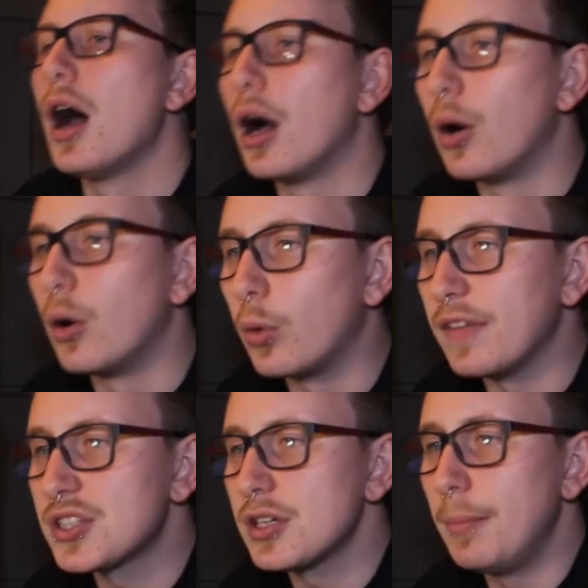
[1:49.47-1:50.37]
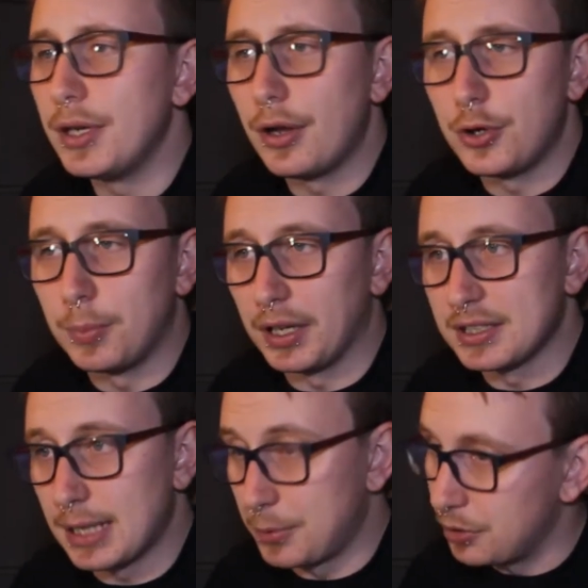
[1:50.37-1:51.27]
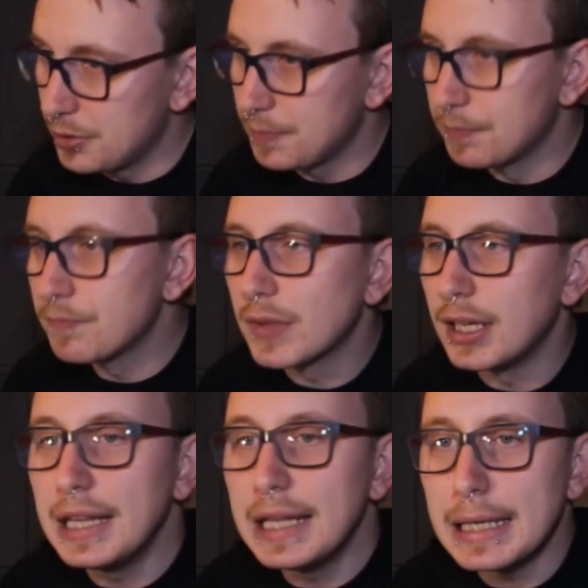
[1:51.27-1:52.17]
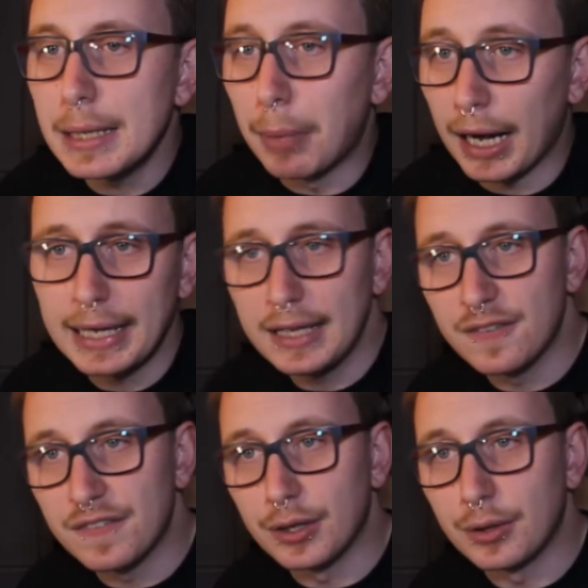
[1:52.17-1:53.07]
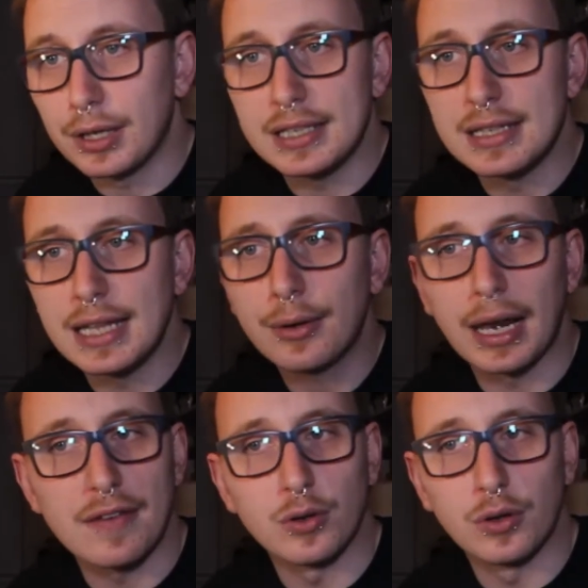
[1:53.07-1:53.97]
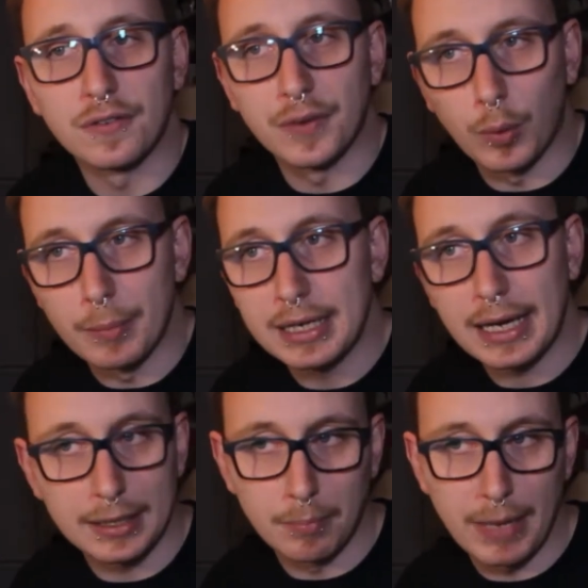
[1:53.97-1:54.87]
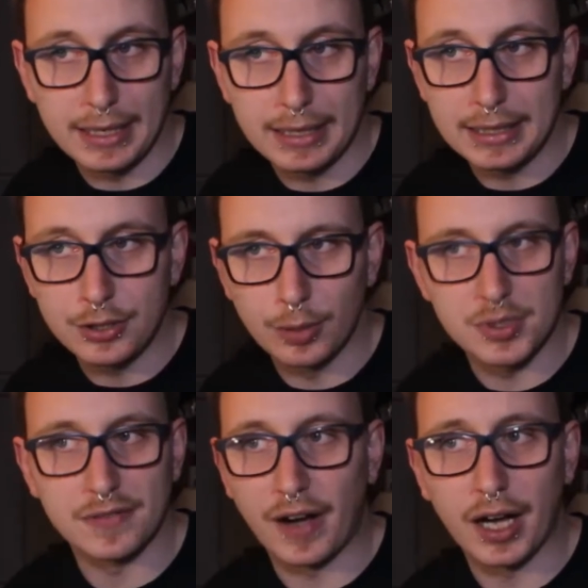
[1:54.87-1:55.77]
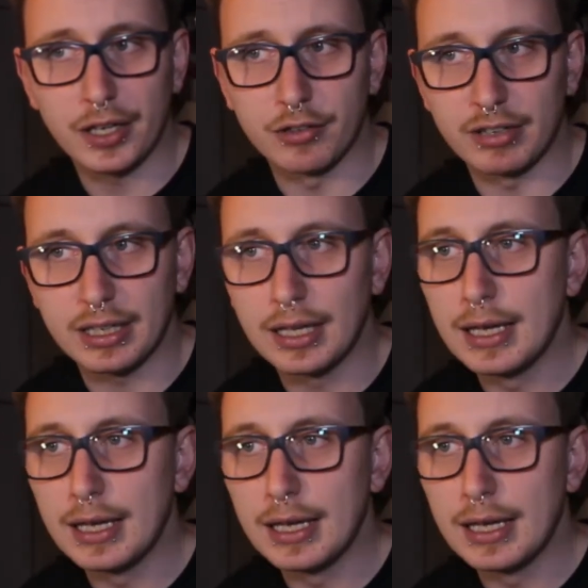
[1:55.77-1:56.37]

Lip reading: with some notable exceptions, the playing field is now level for women and men in terms of hiring